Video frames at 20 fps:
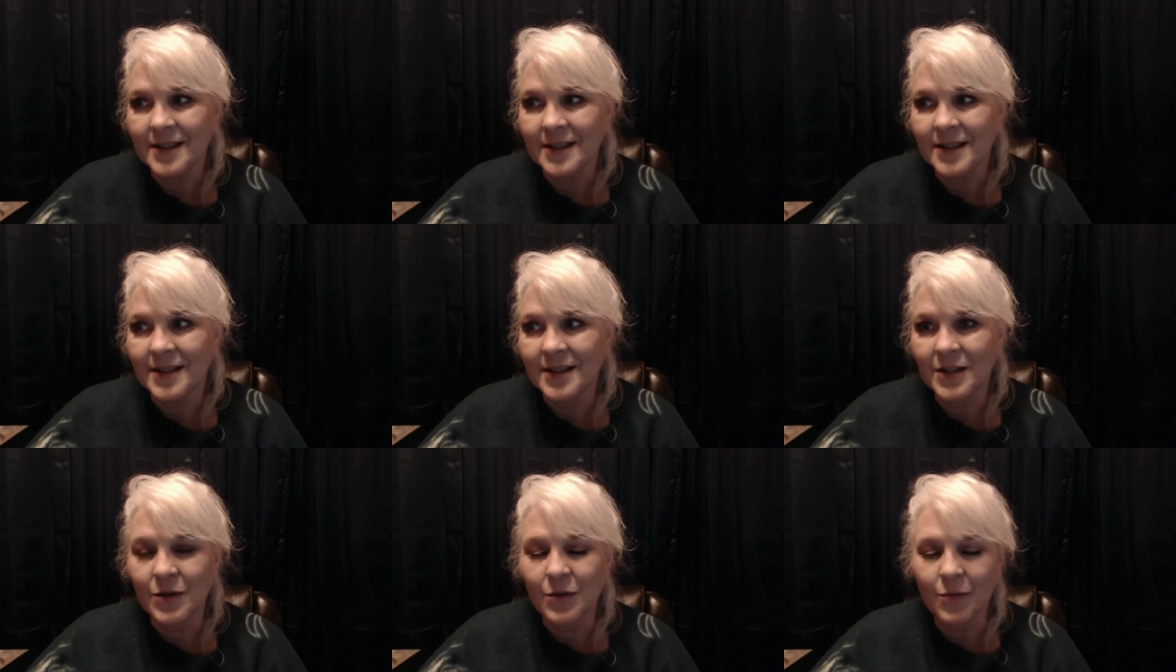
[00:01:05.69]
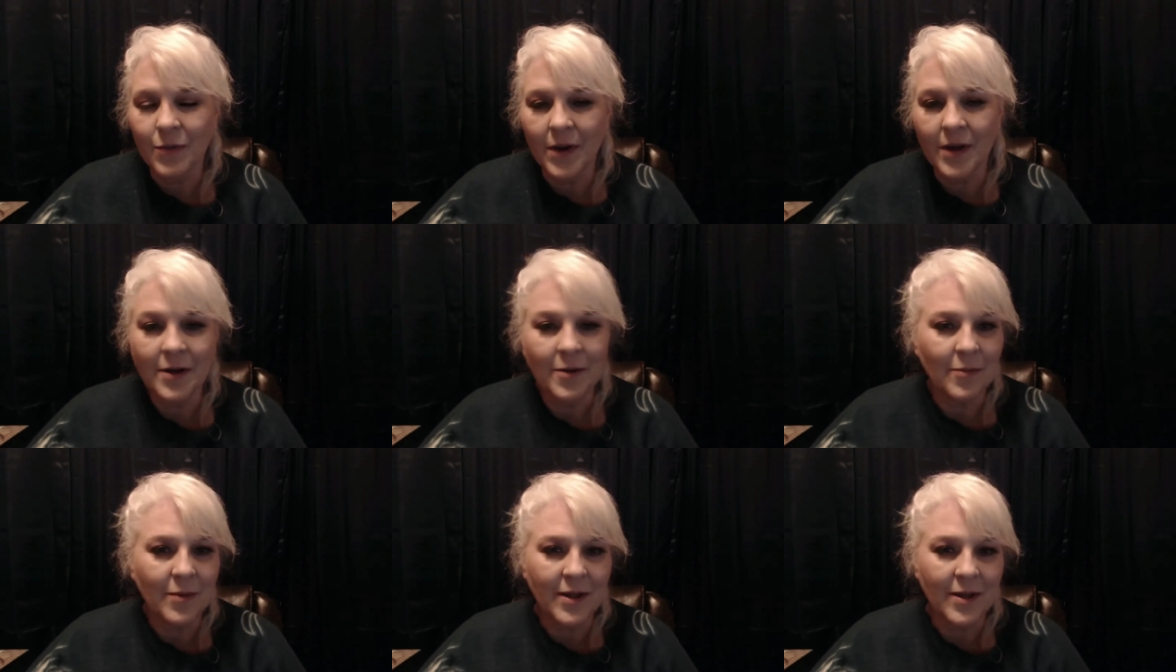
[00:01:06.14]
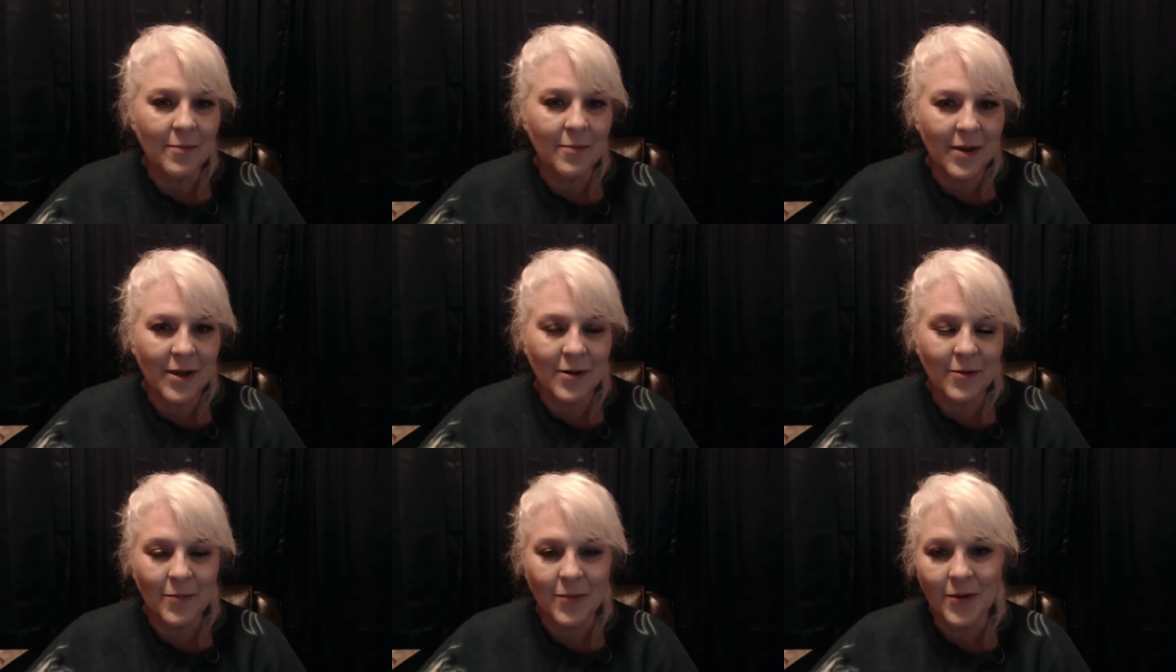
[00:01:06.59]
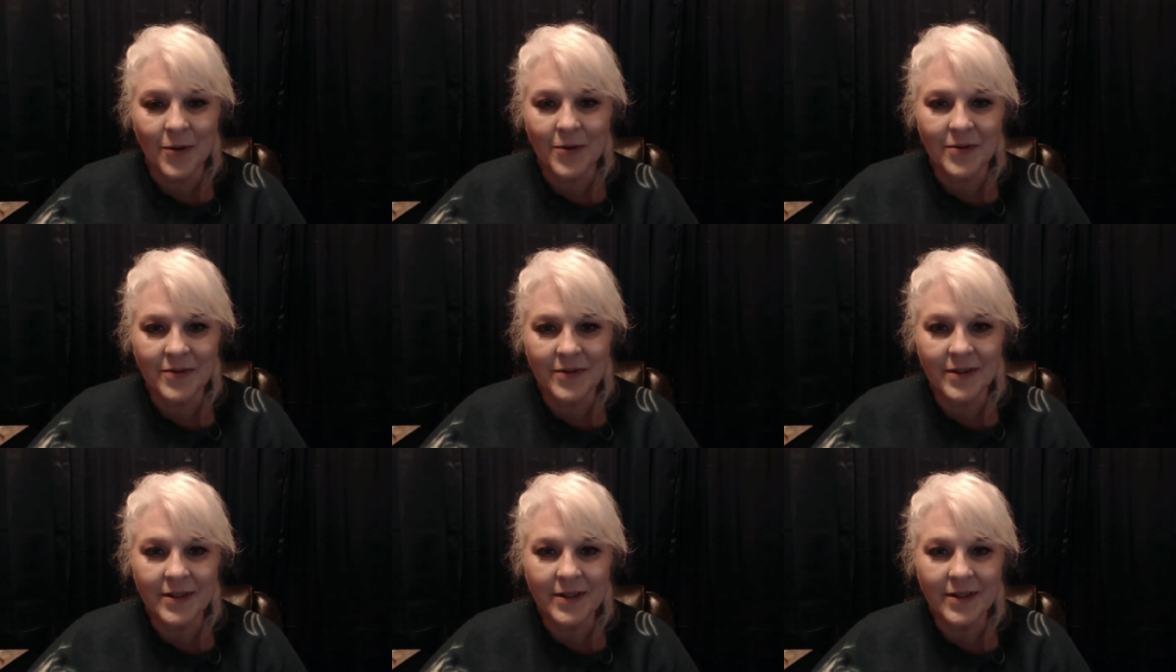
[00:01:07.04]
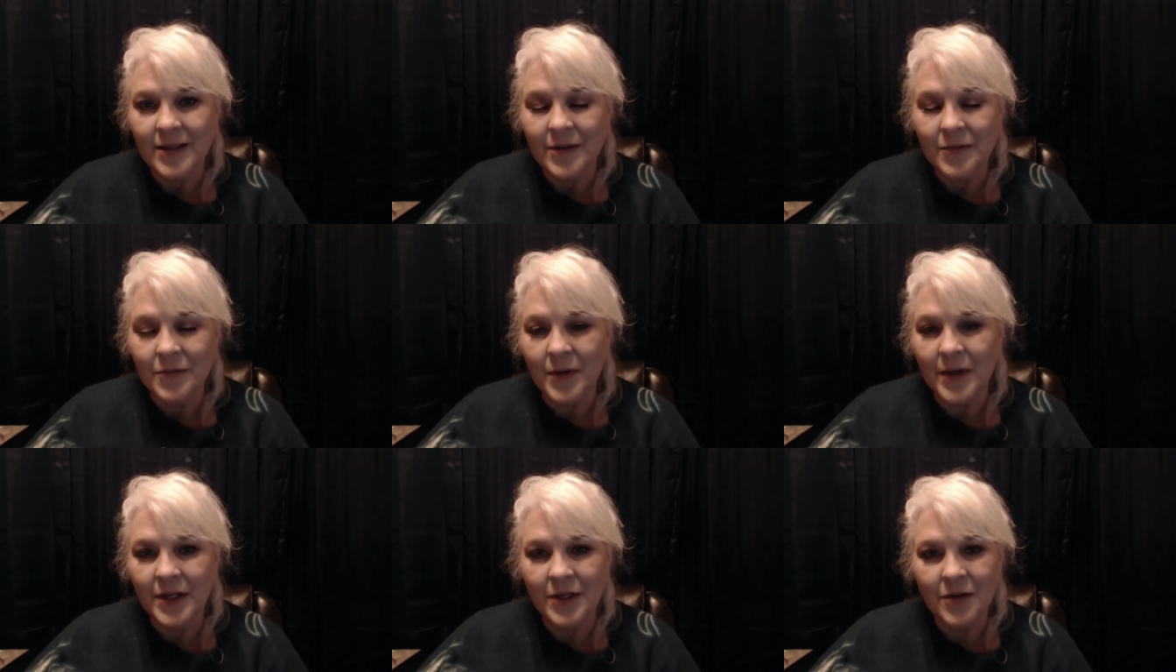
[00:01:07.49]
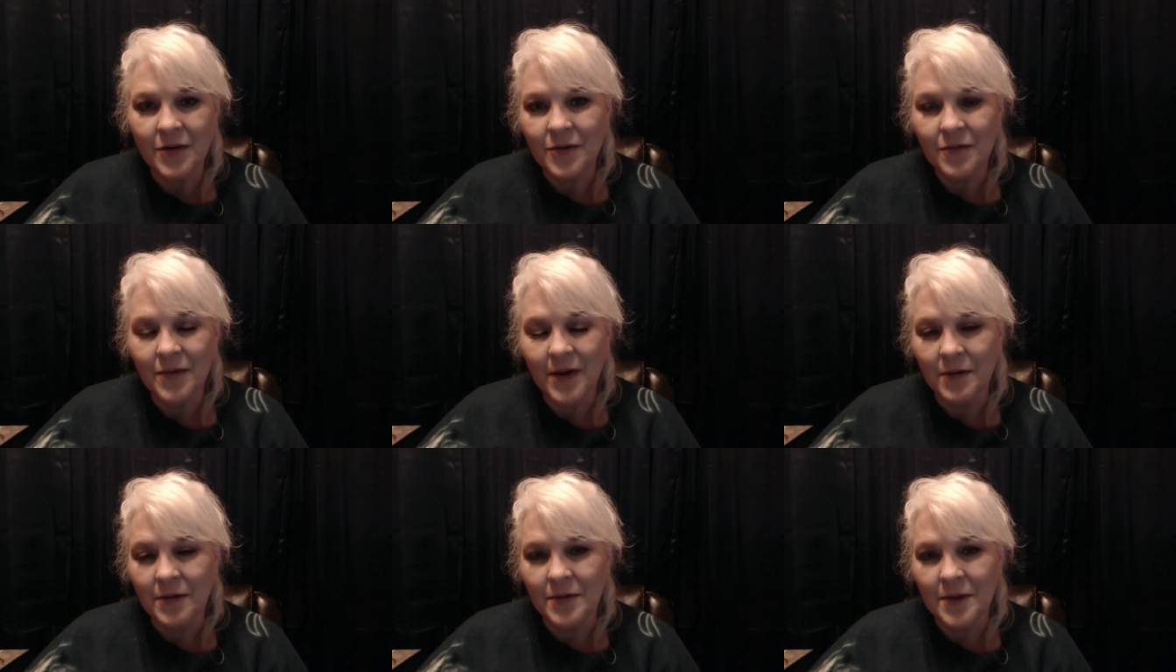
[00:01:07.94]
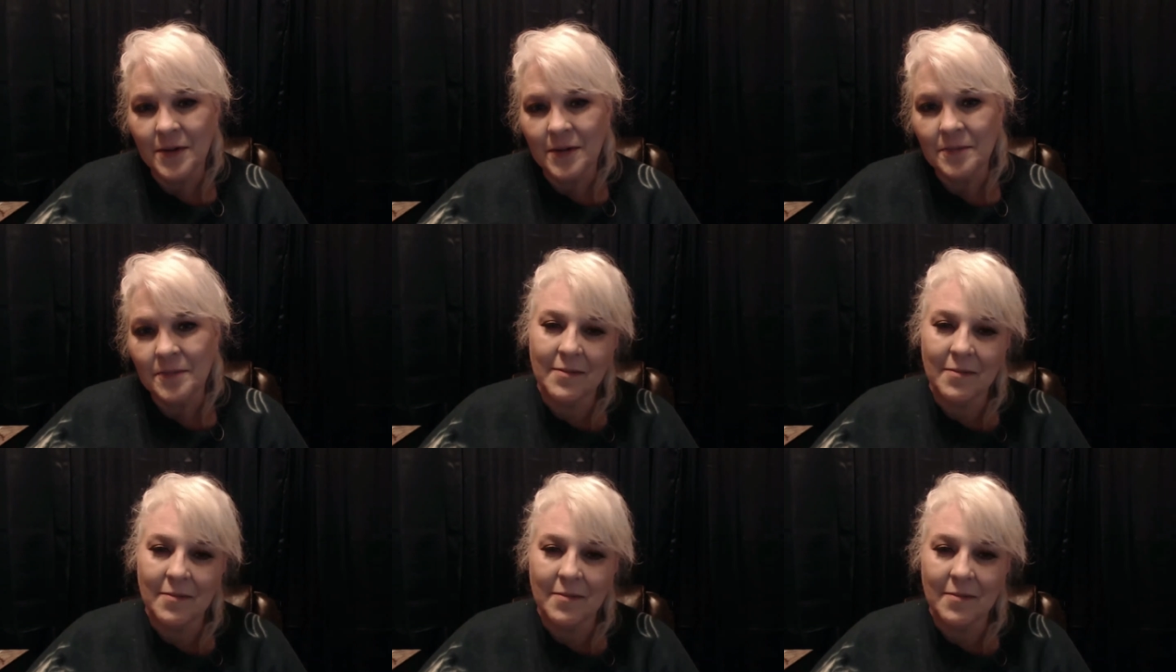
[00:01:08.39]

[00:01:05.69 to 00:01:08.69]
You want to be a better person when you're around him.